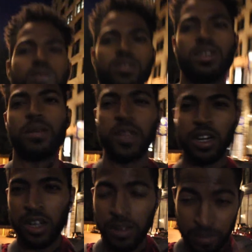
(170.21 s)
What's up,
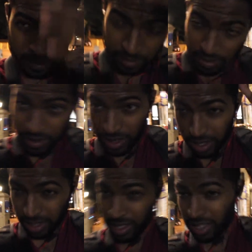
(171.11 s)
y'all?
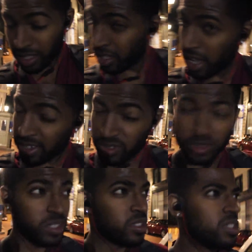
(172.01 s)
As you
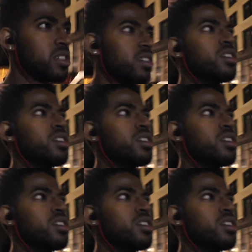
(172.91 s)
can see,